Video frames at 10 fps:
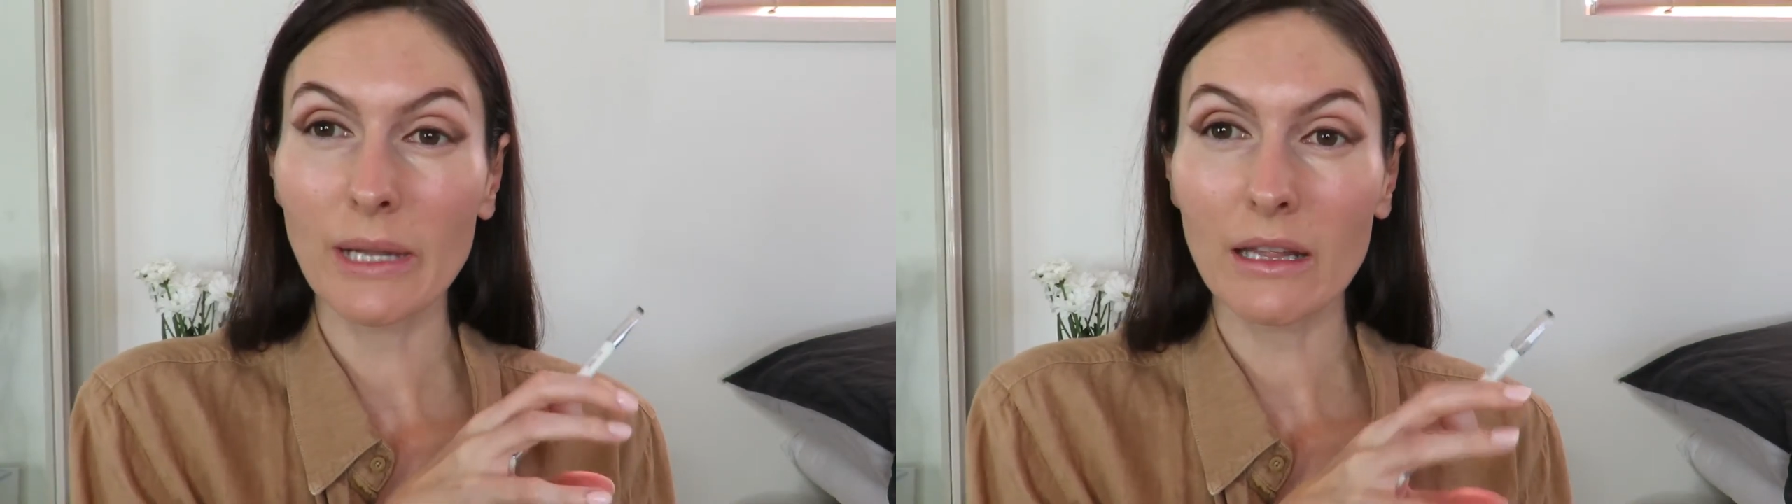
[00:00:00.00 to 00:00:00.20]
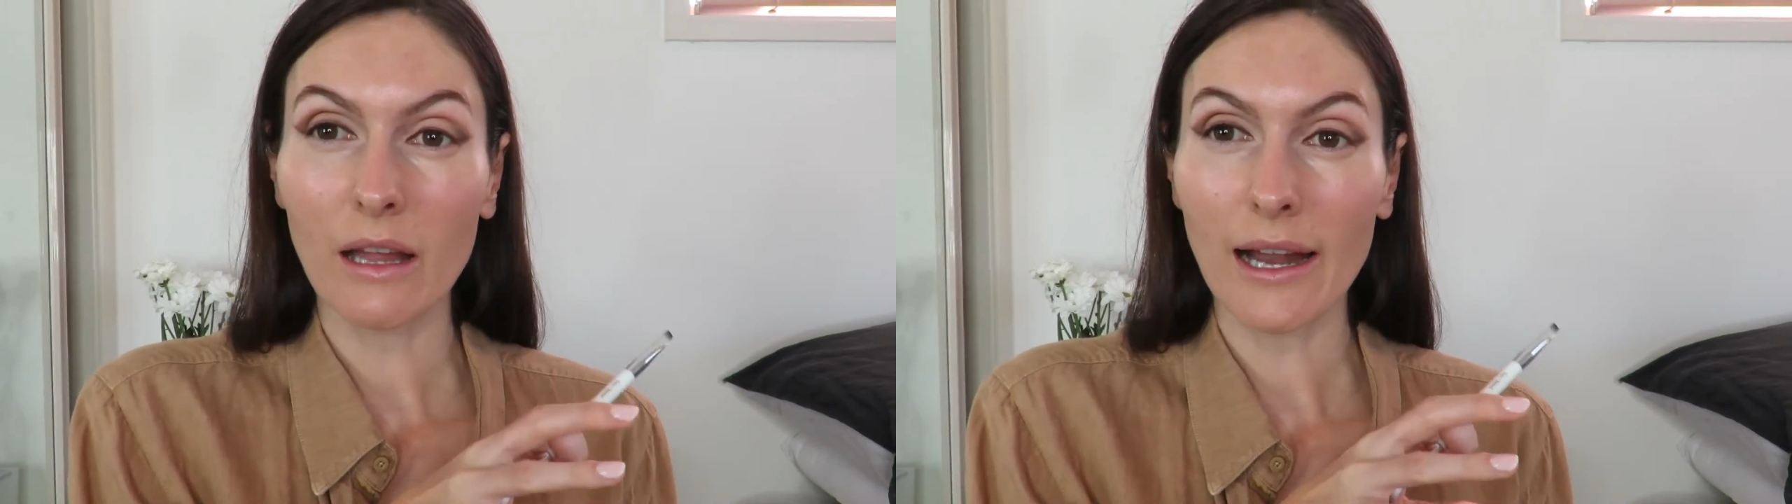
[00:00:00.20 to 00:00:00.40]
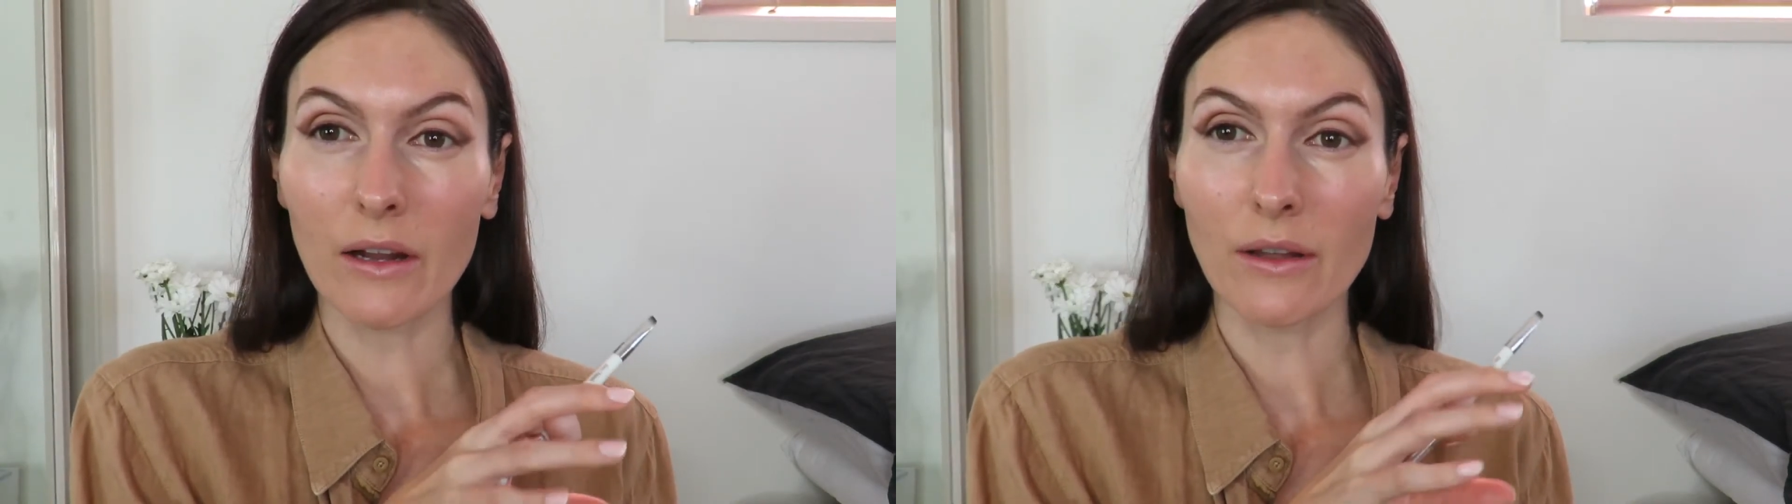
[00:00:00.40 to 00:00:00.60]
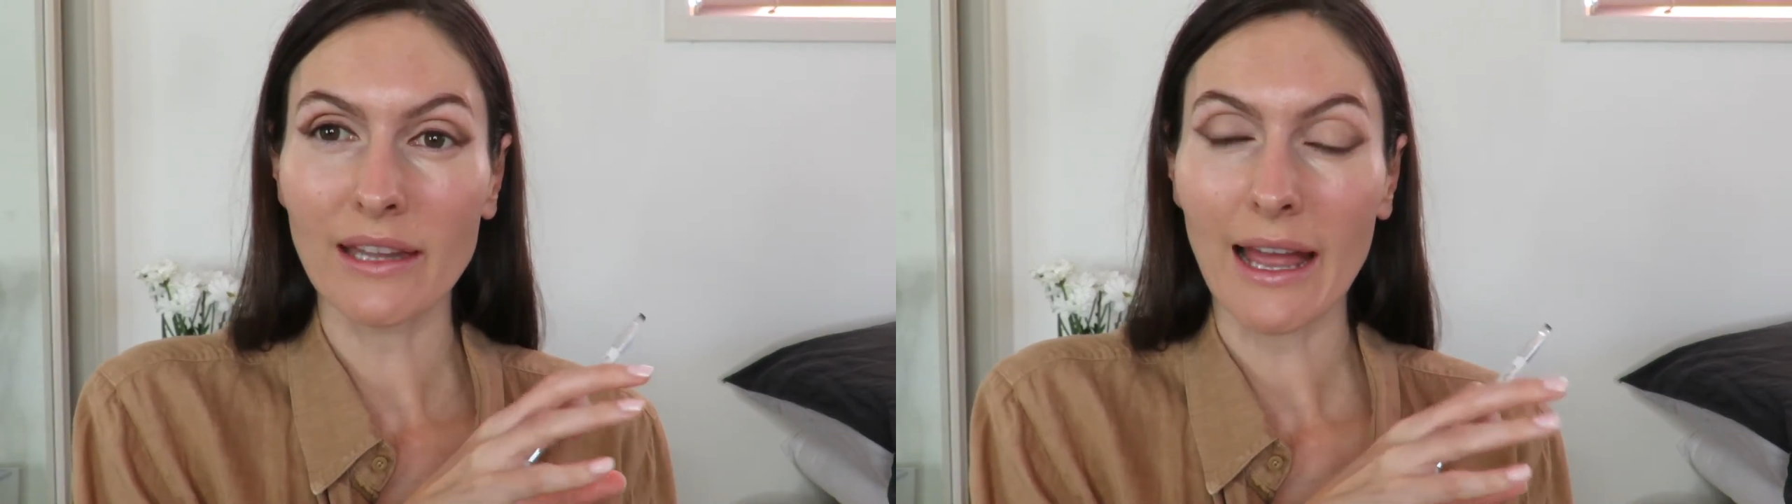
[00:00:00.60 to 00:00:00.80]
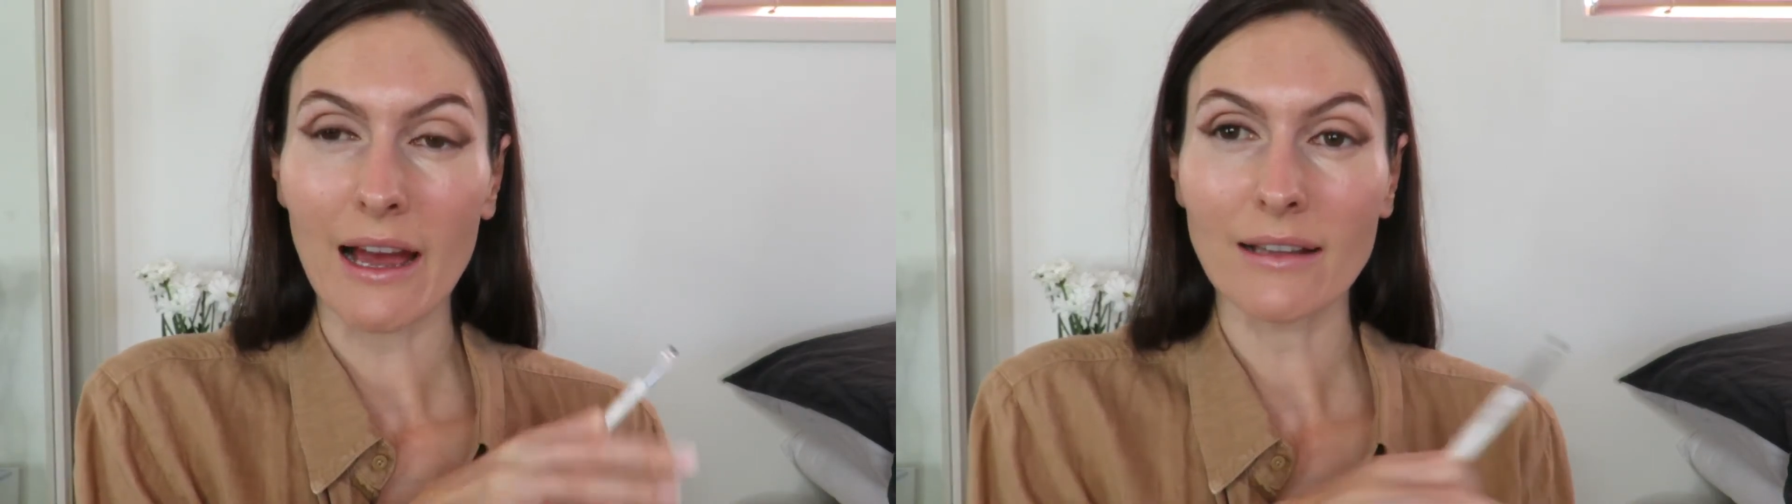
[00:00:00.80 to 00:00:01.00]
bit lighter on
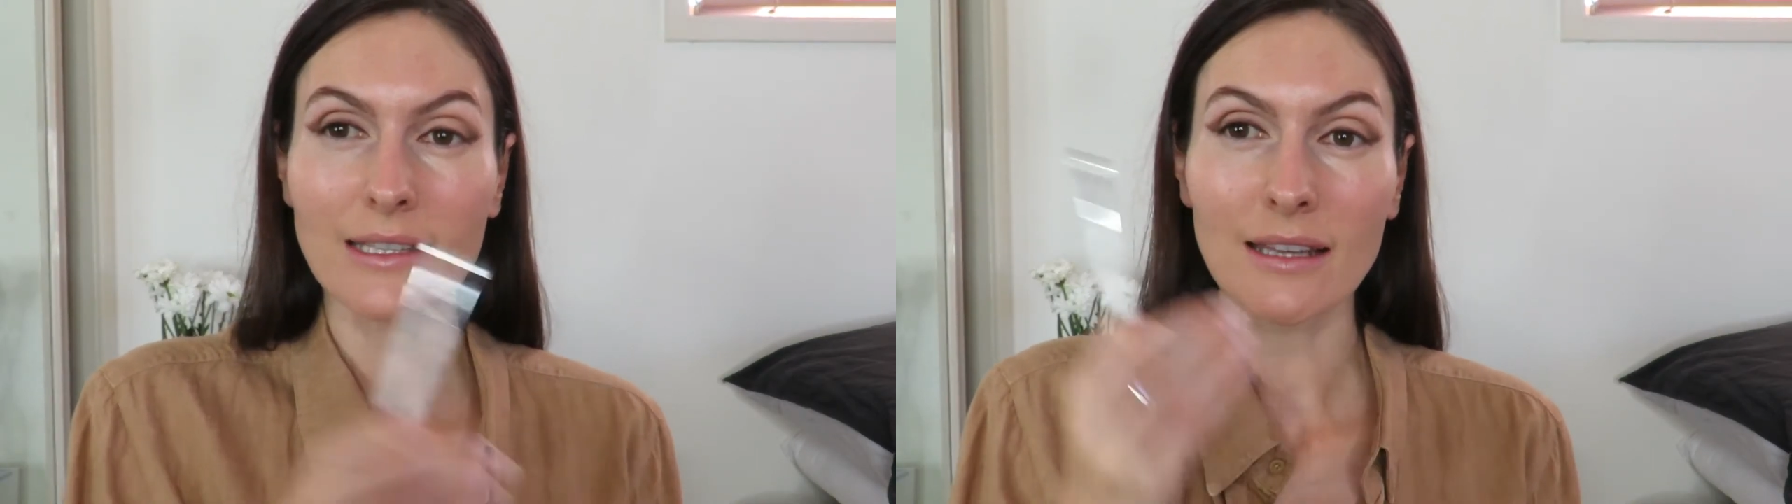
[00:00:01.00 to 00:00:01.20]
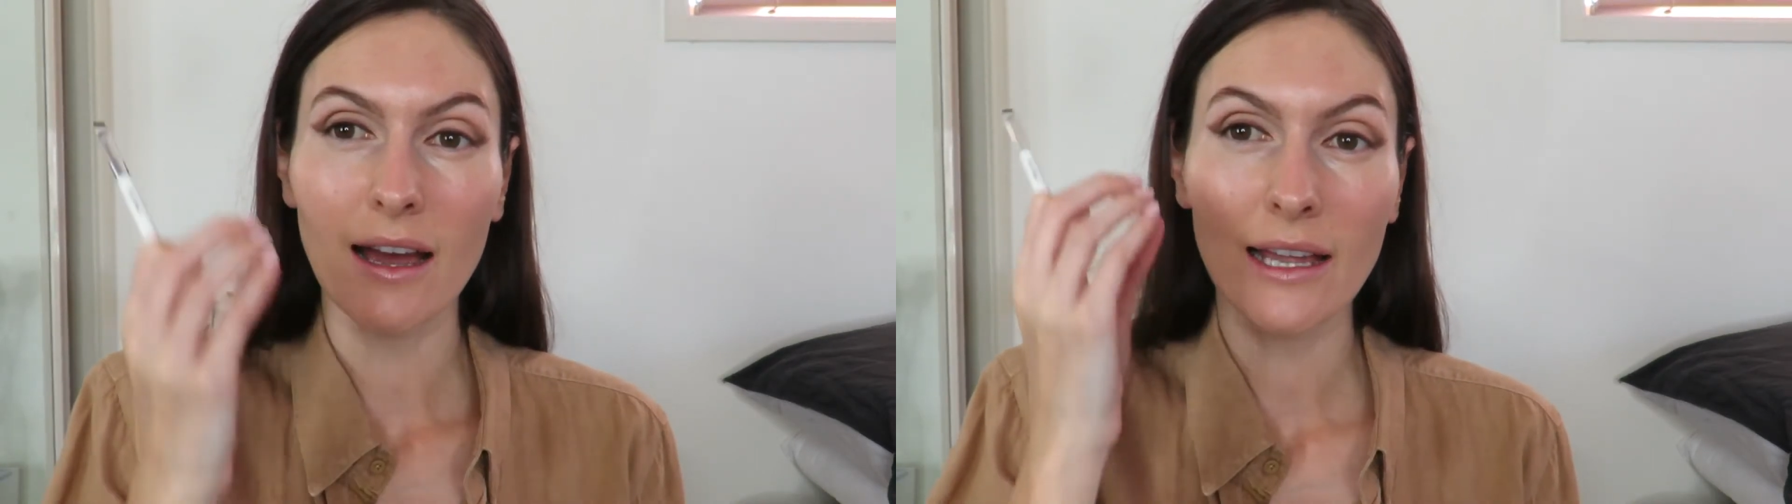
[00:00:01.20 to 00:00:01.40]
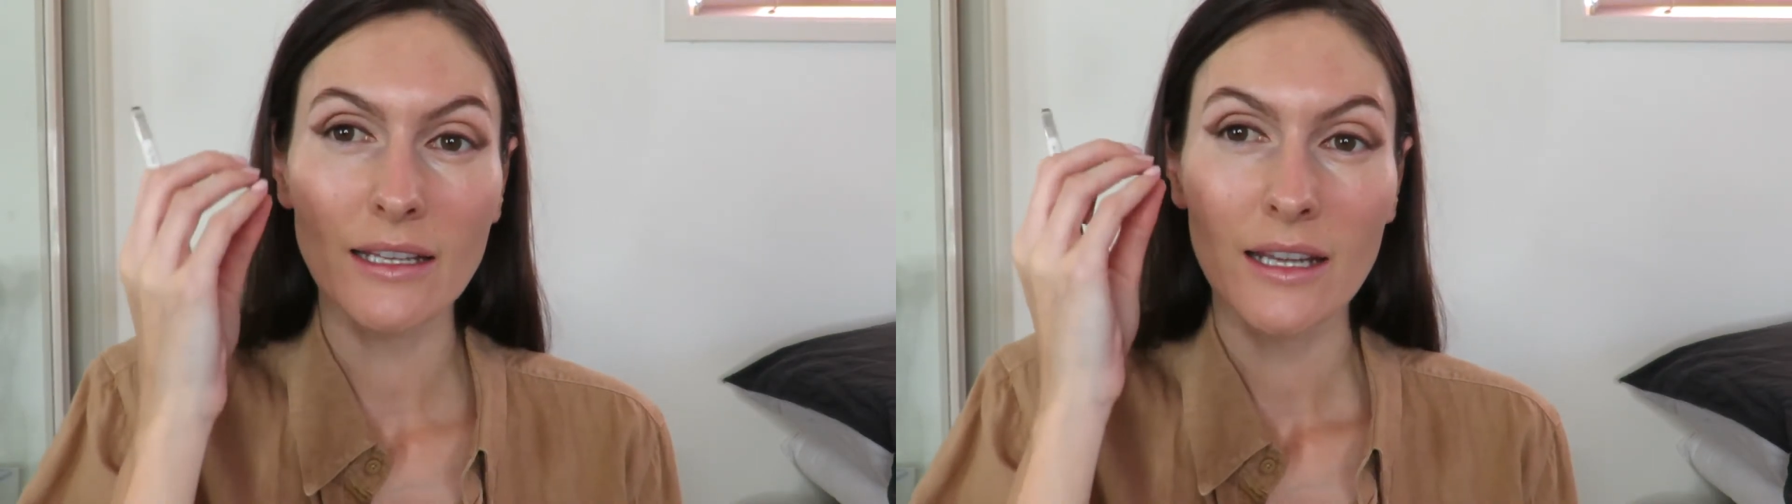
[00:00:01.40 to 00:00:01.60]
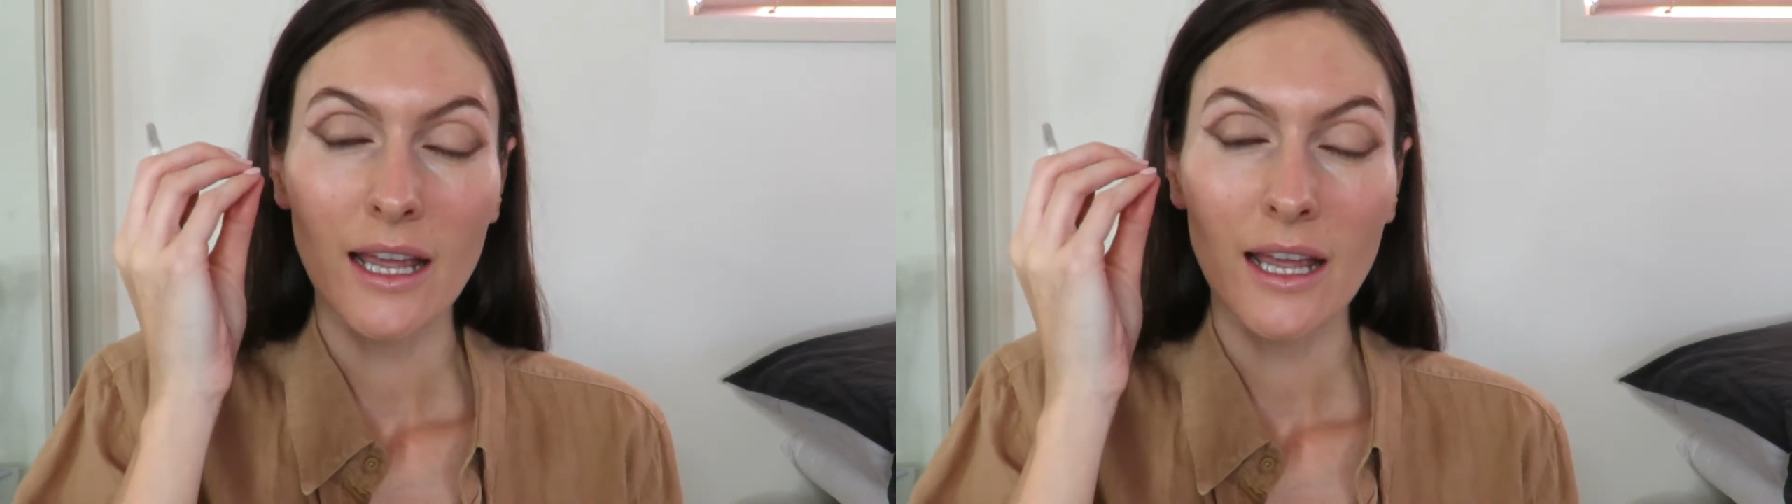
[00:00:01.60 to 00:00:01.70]
the outside